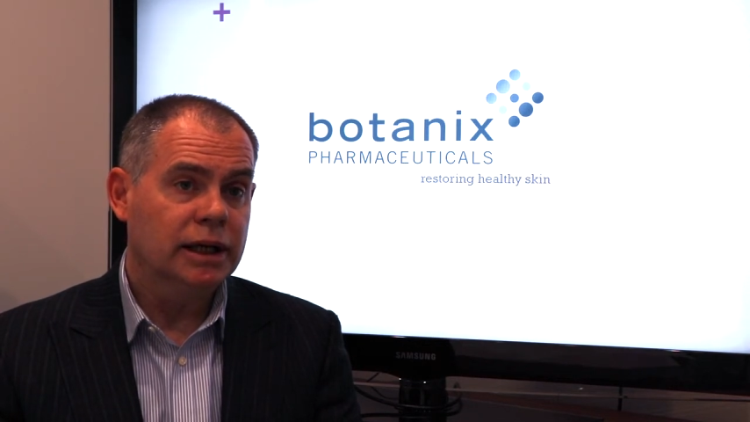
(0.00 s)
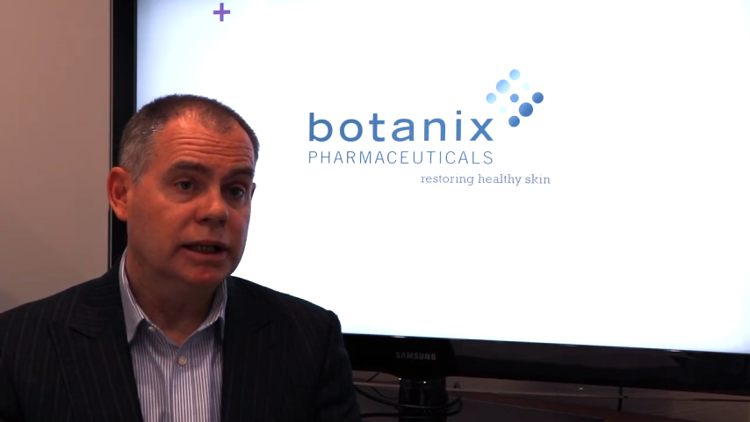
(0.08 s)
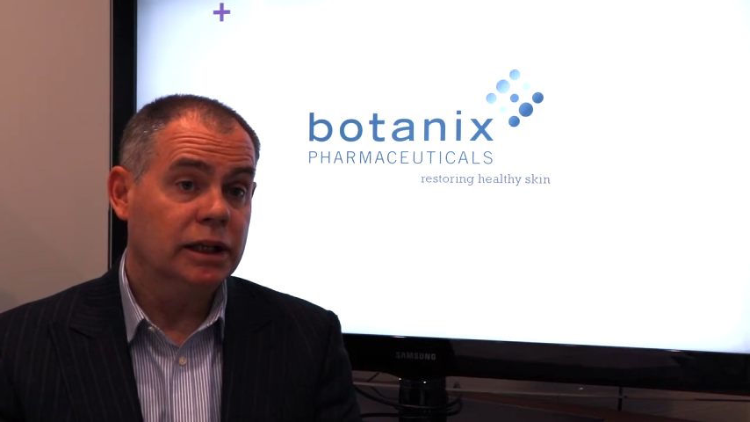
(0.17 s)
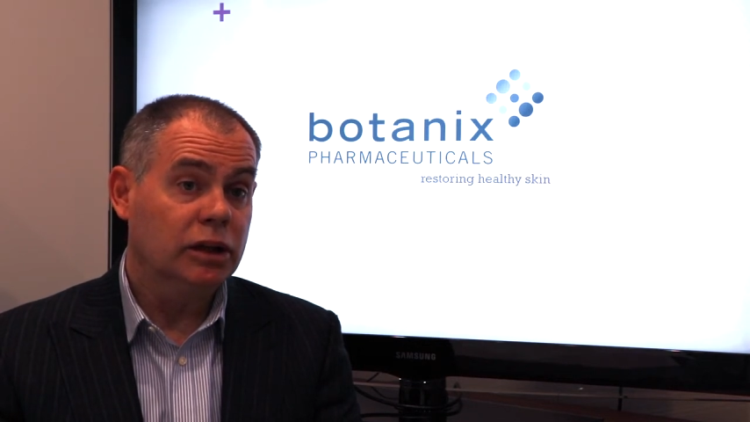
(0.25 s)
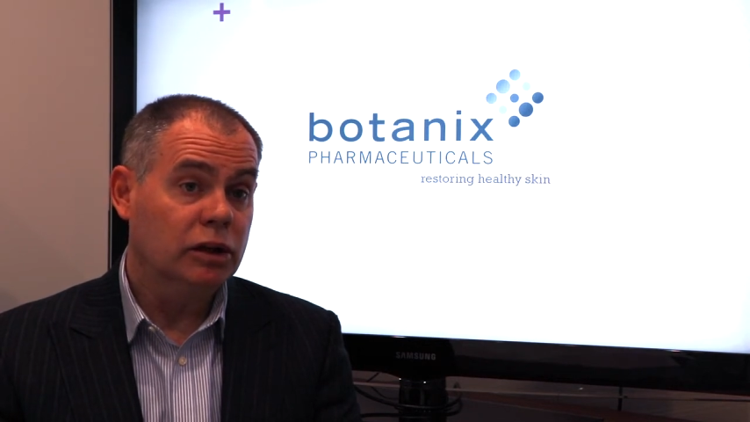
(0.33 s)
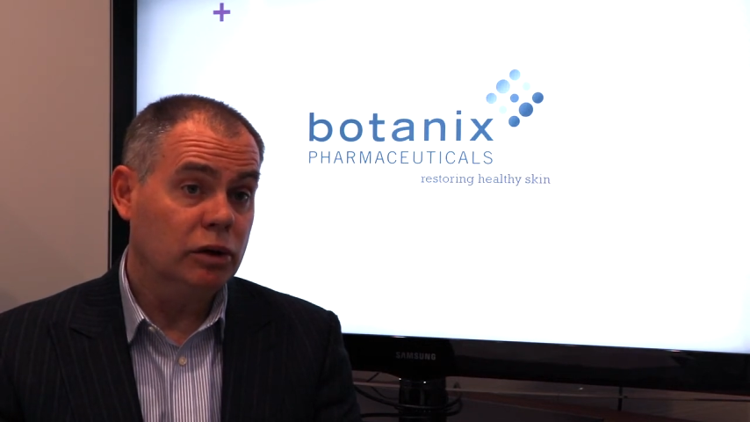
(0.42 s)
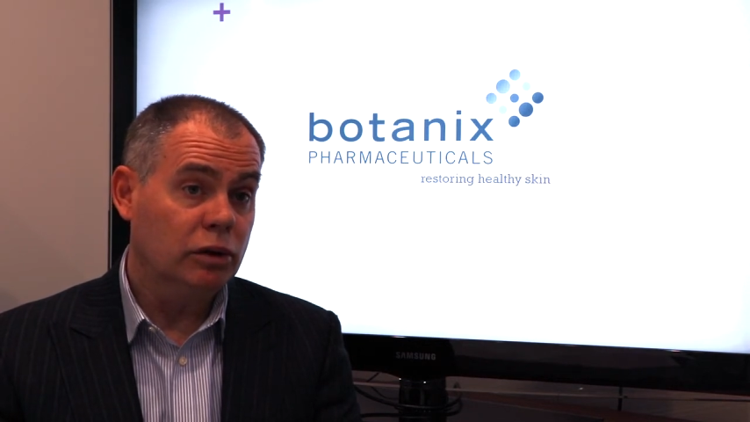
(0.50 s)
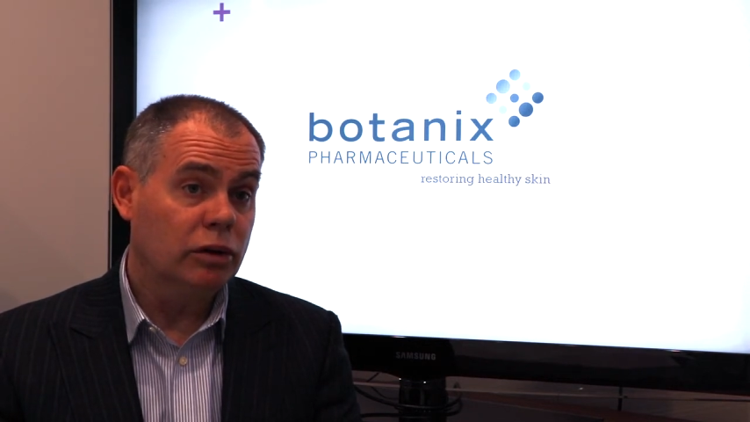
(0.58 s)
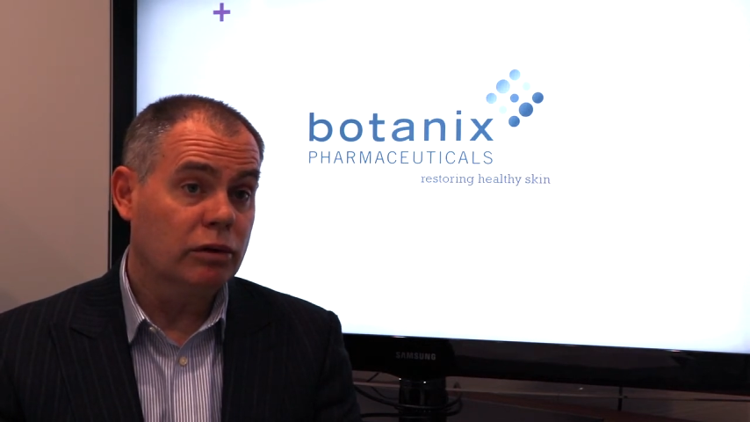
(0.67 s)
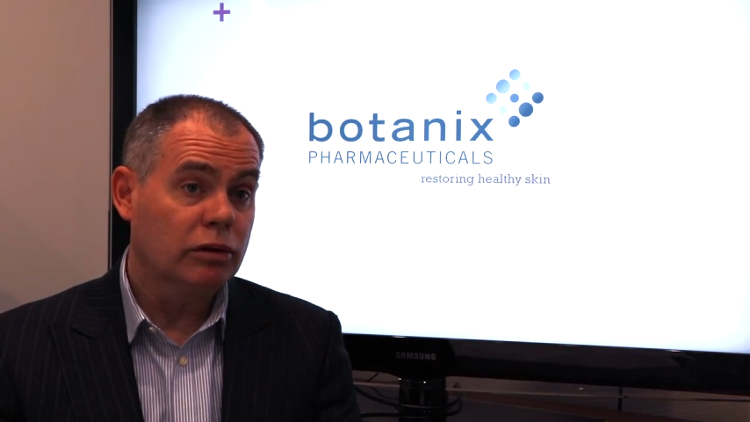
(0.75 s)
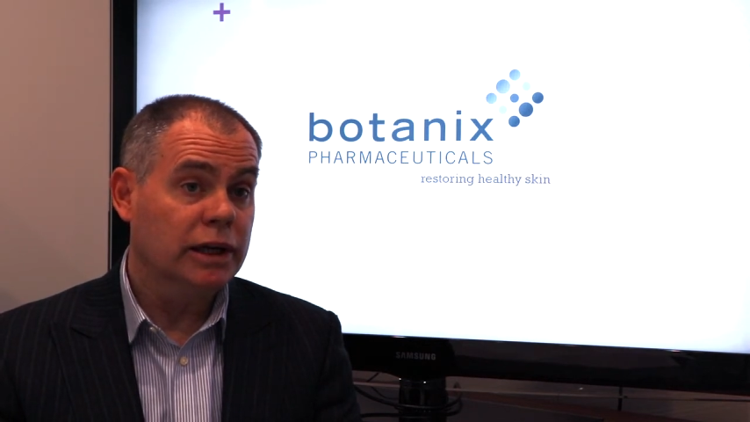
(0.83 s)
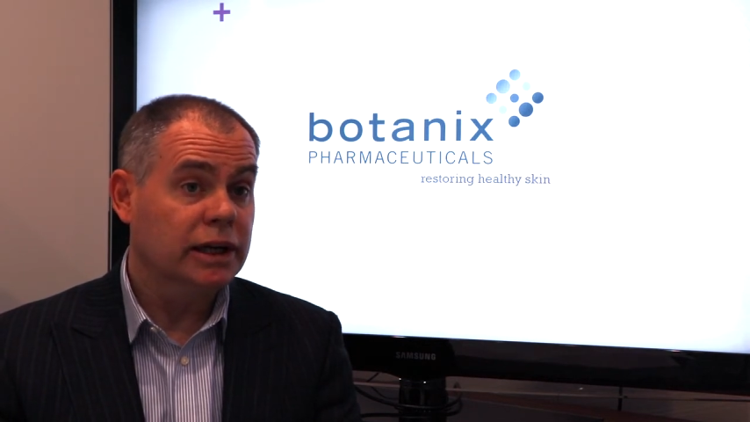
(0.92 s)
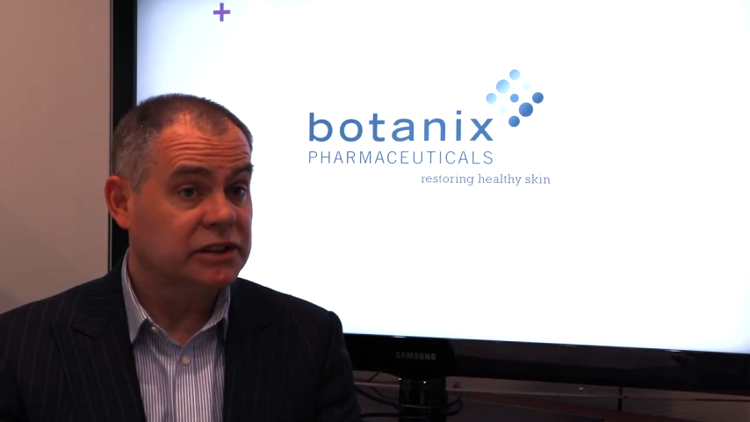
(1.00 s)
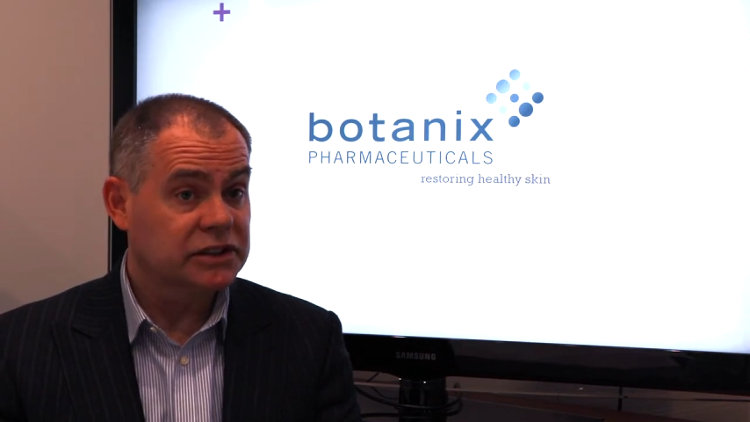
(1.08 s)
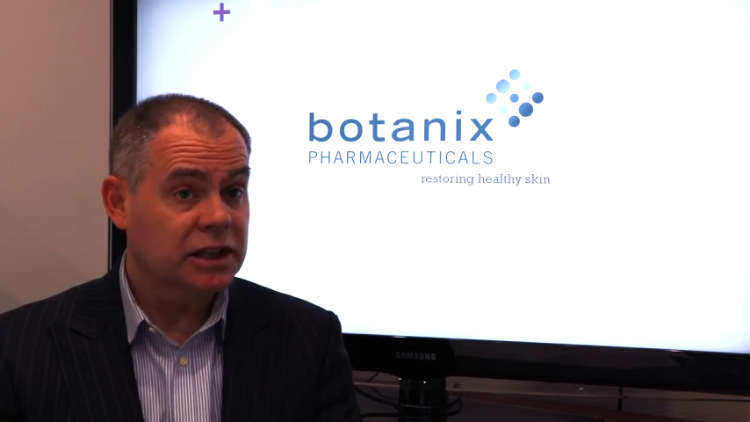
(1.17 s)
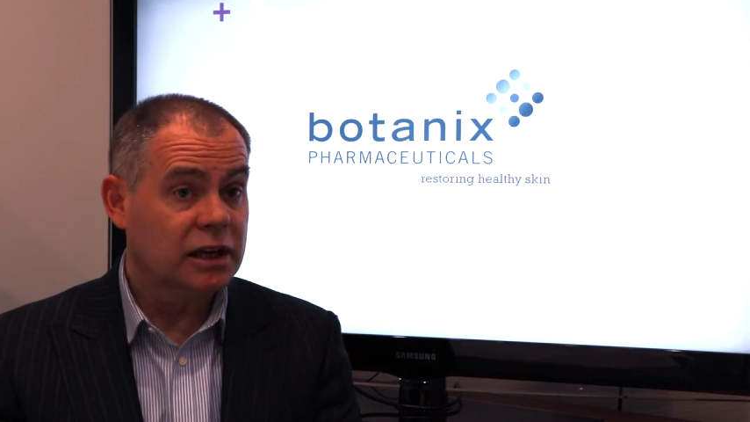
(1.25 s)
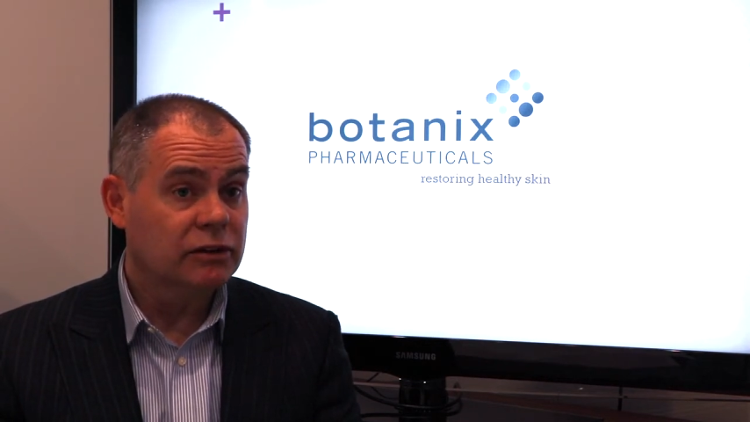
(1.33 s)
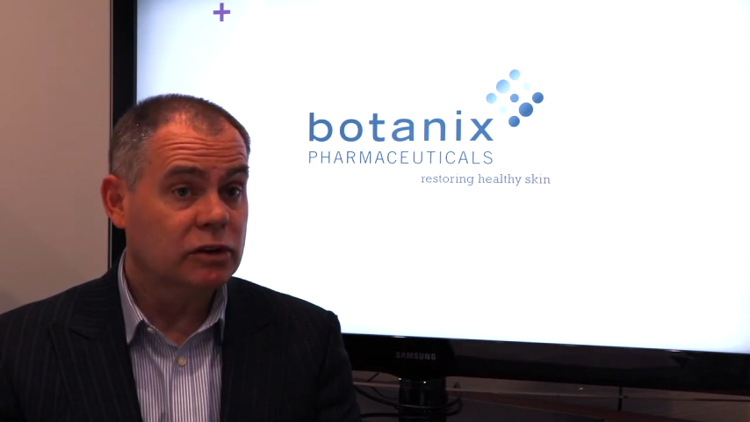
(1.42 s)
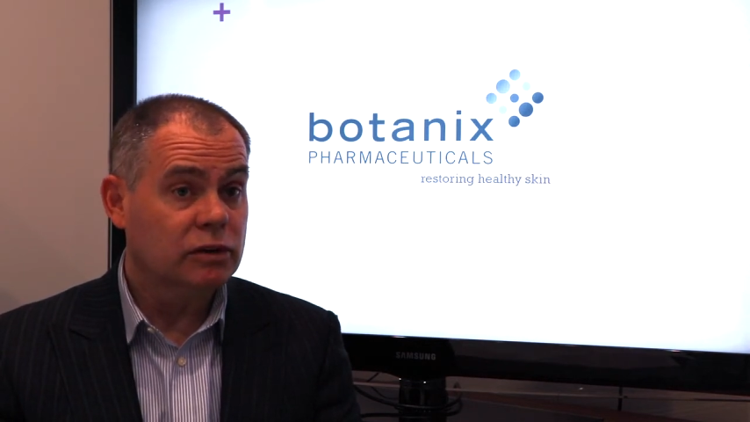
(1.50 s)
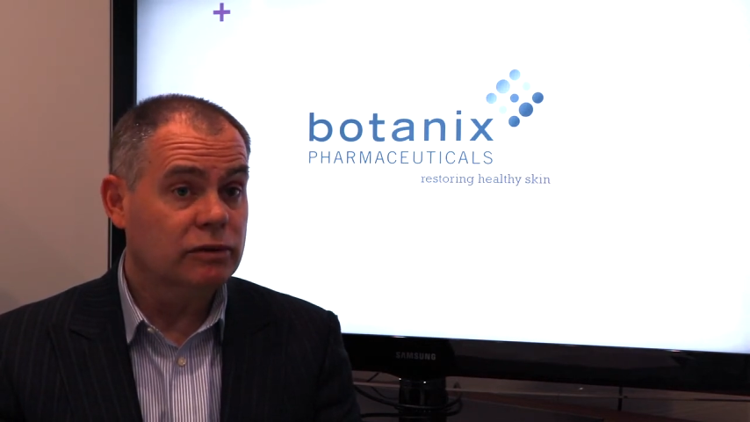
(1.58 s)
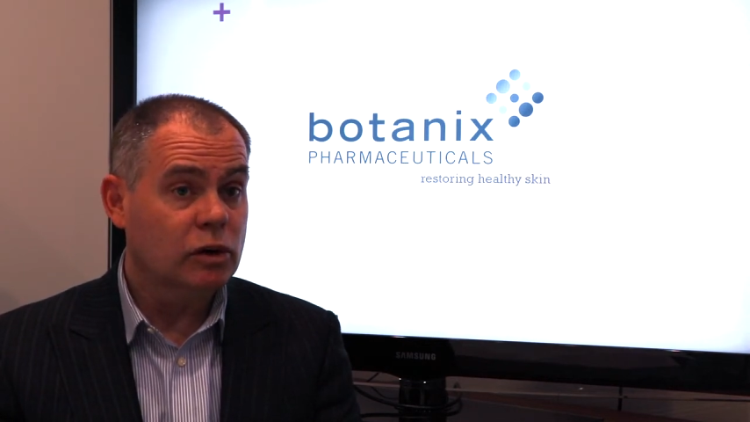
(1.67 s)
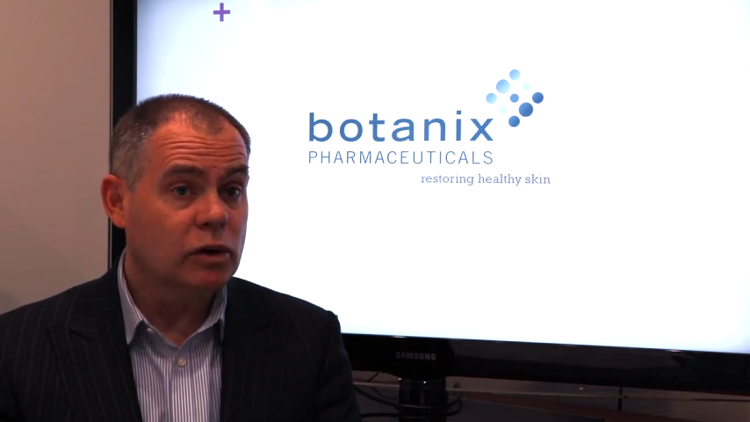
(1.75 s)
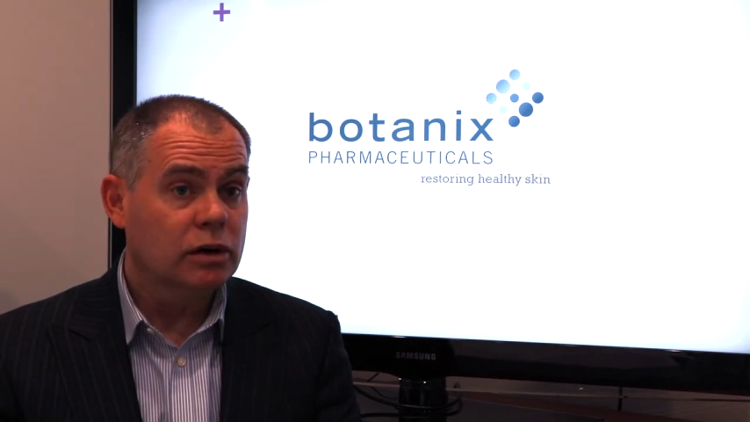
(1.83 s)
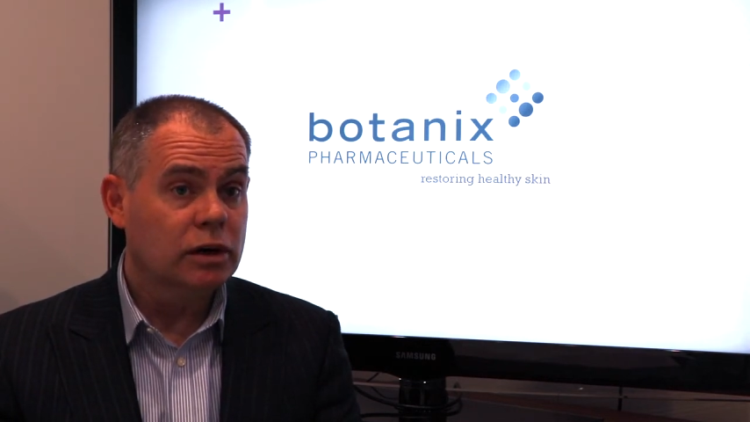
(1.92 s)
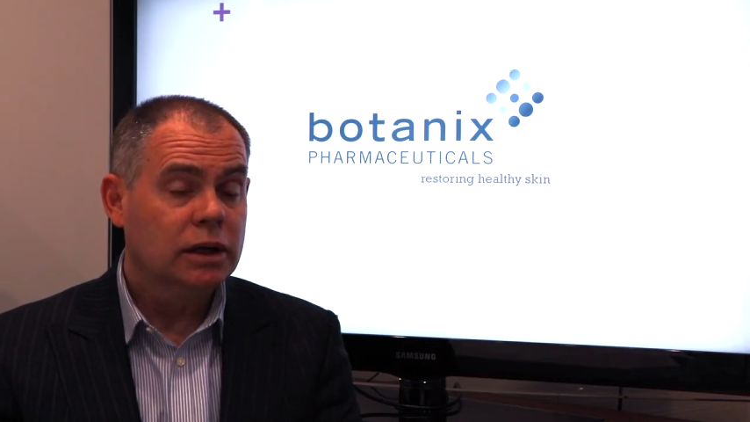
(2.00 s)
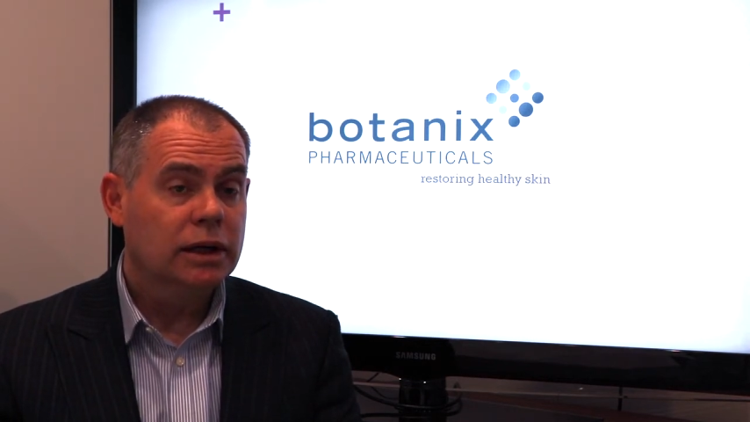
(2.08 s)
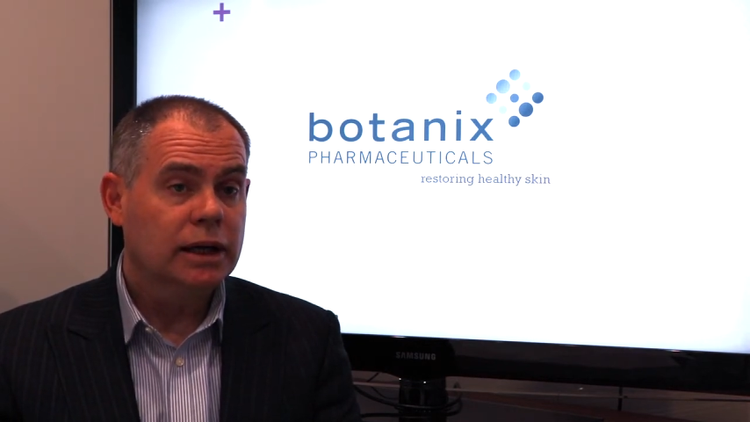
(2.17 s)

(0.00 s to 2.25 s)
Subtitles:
in Q3 and the start of Q4,